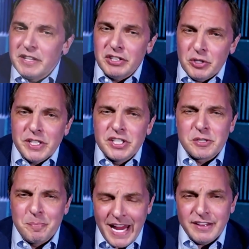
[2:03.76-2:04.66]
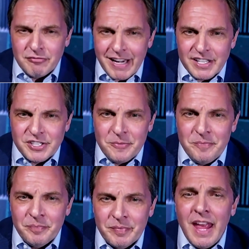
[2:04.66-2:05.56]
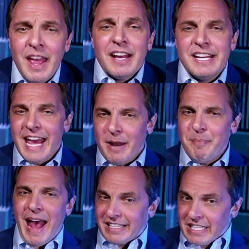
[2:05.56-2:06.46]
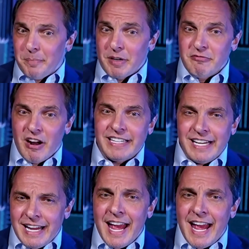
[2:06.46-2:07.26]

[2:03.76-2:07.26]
Do we just pay the ransom, get back up and running,